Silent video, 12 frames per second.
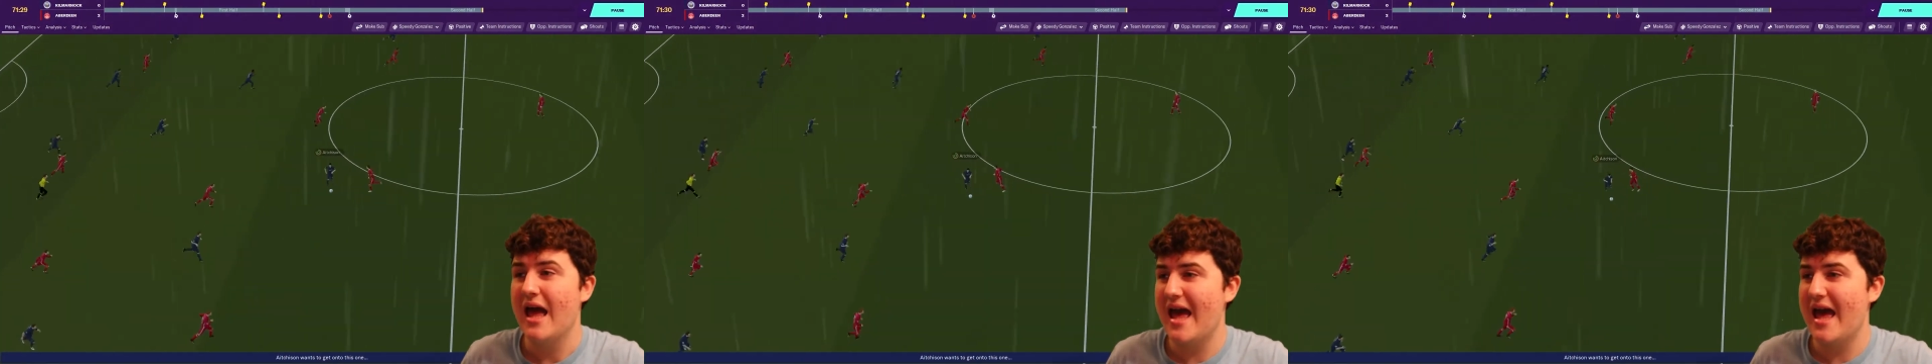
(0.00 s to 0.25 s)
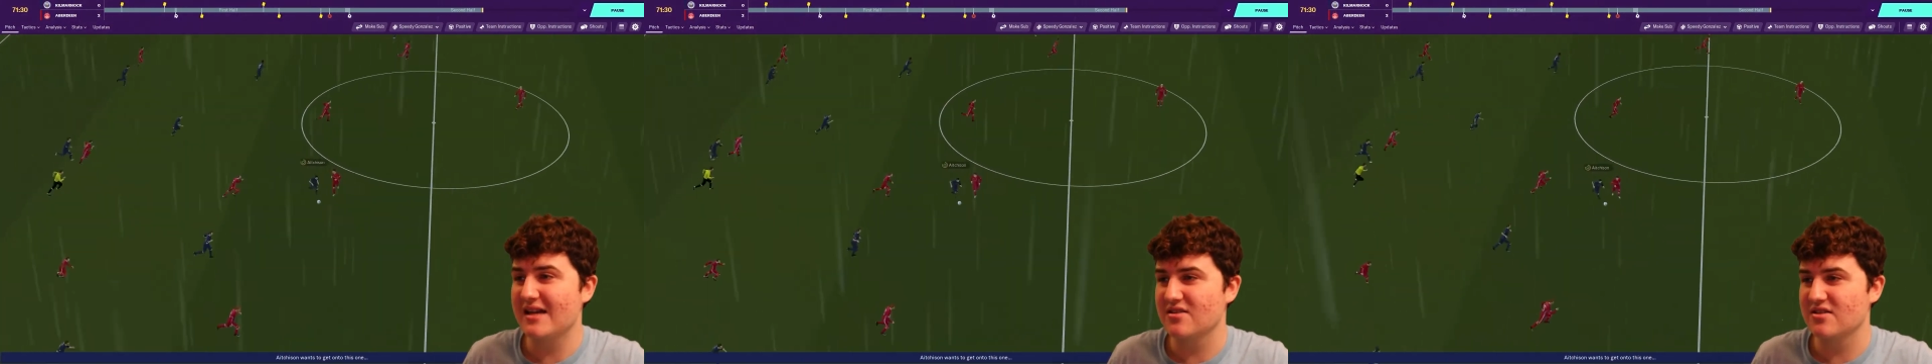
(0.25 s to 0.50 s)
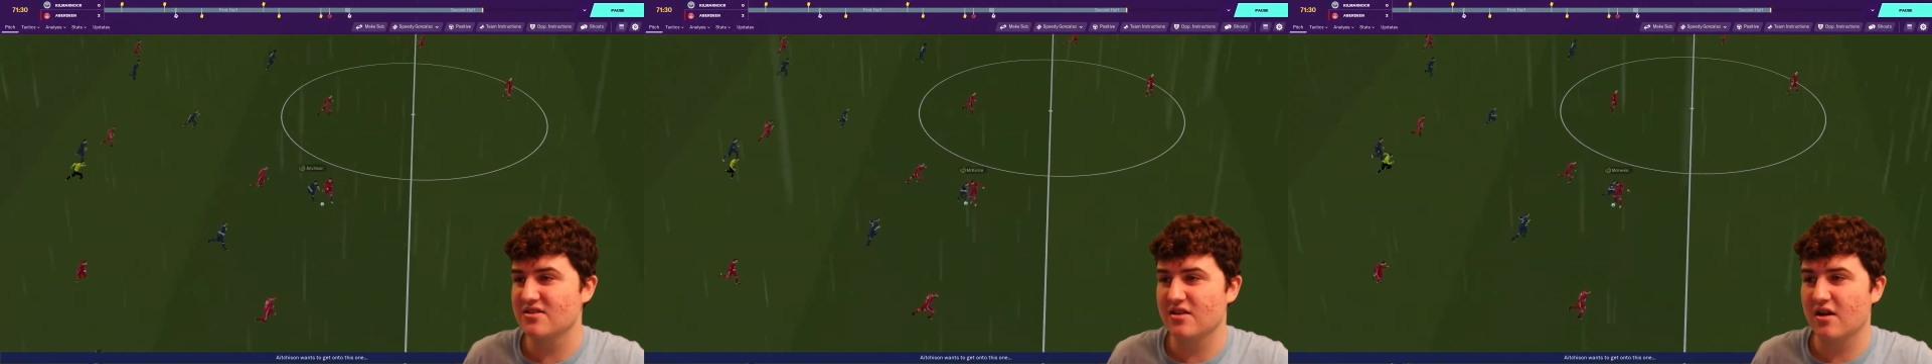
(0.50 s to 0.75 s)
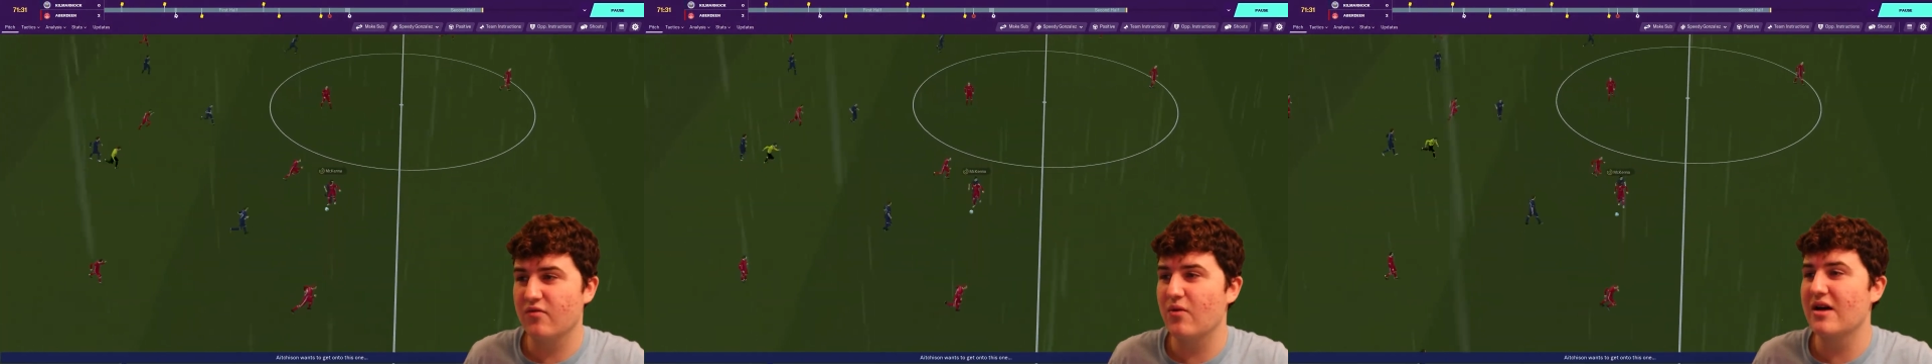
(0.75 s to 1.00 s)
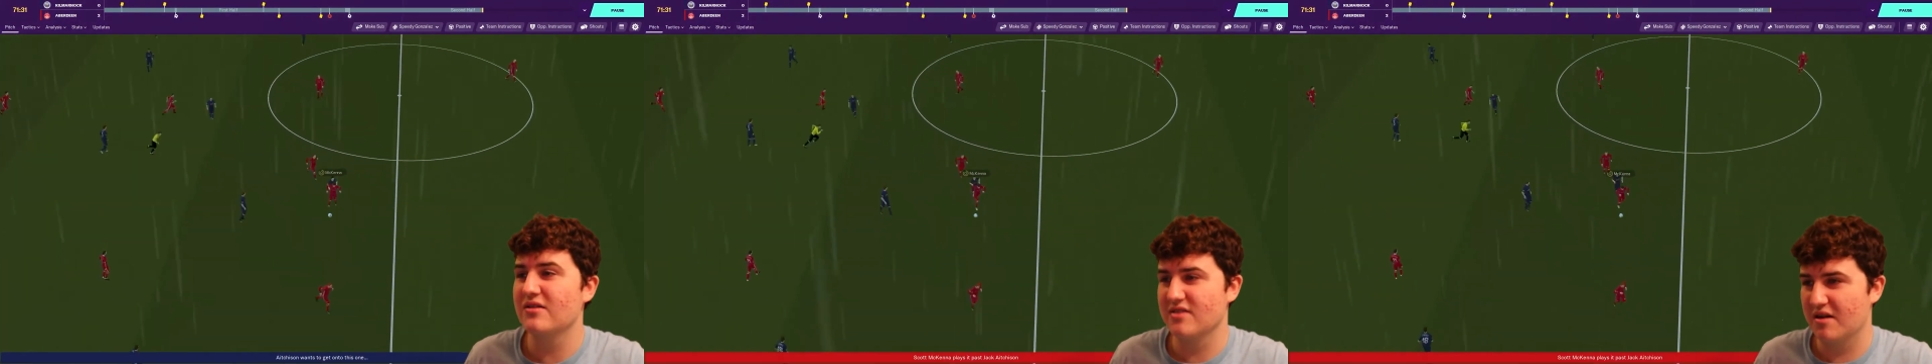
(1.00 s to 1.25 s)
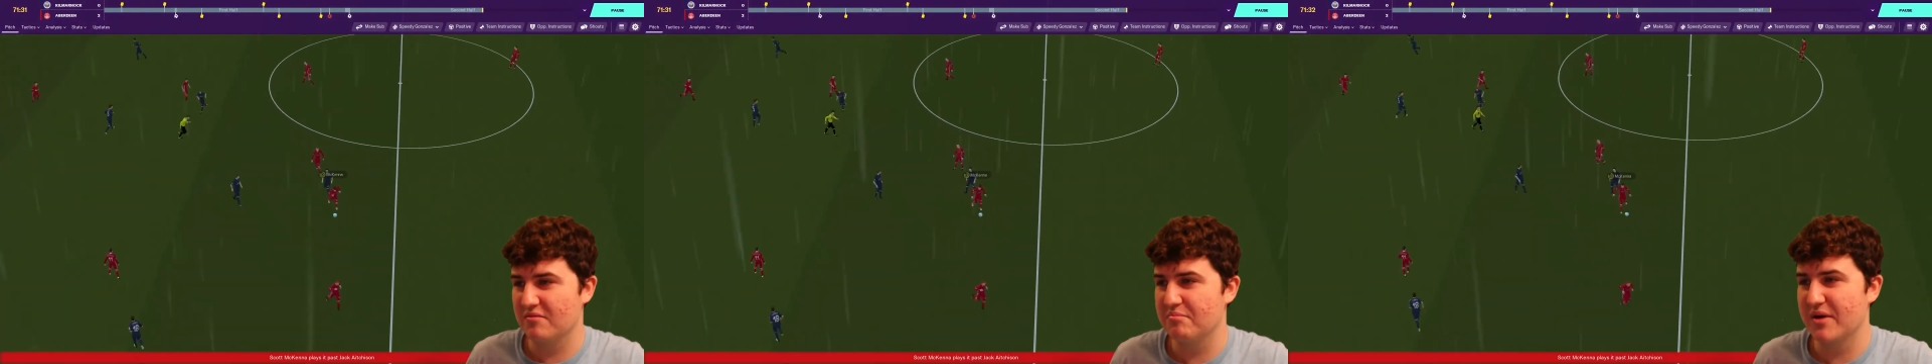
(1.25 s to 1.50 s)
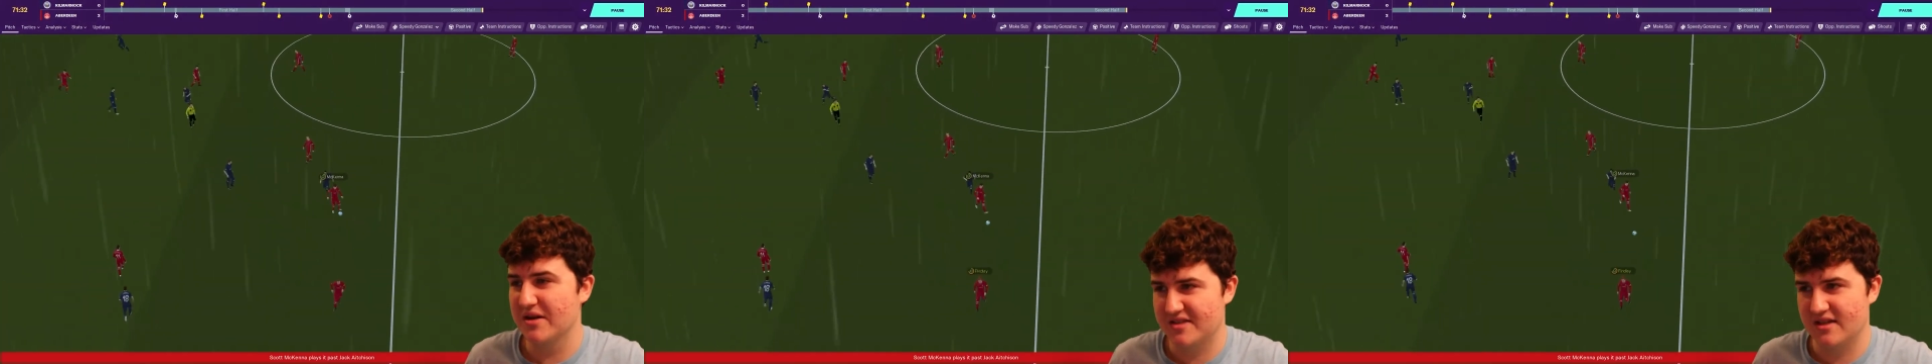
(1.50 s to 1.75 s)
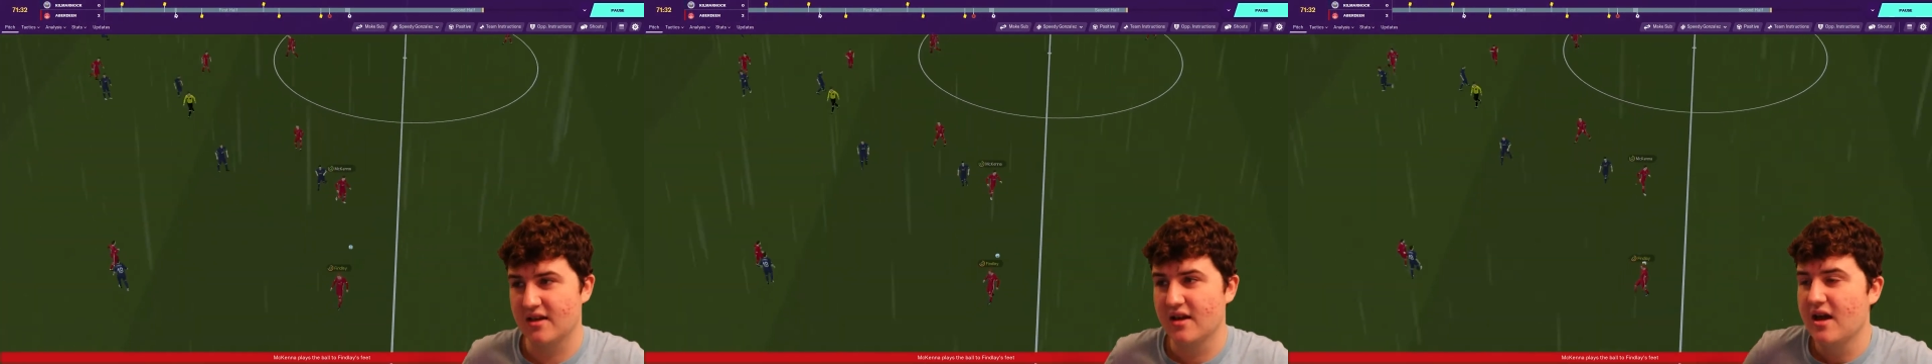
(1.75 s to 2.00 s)
Excellent stuff. Well done,
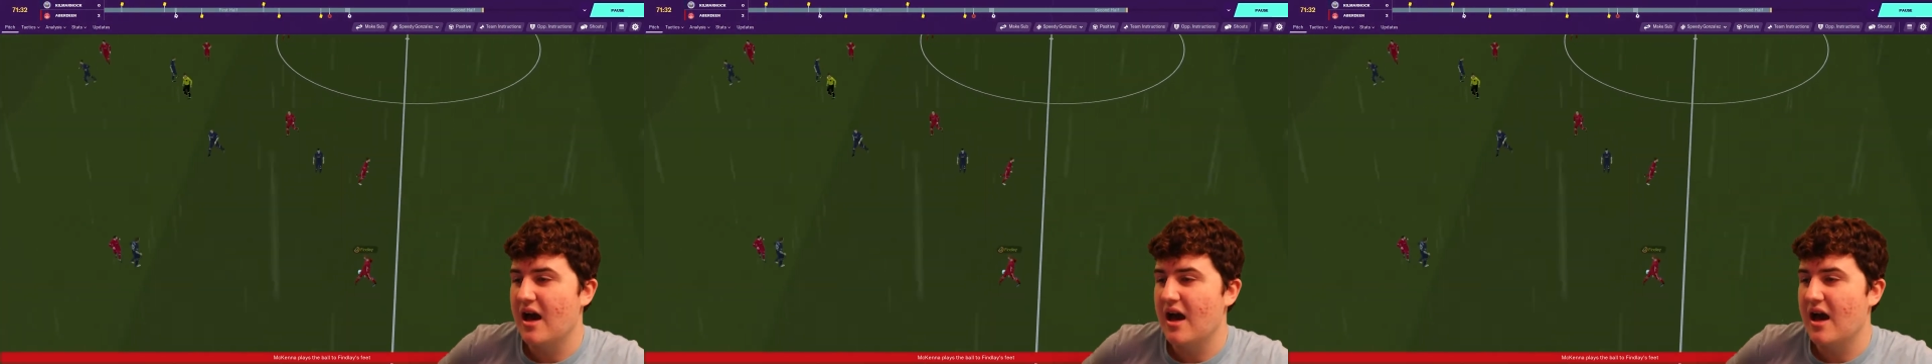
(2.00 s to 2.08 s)
buddy.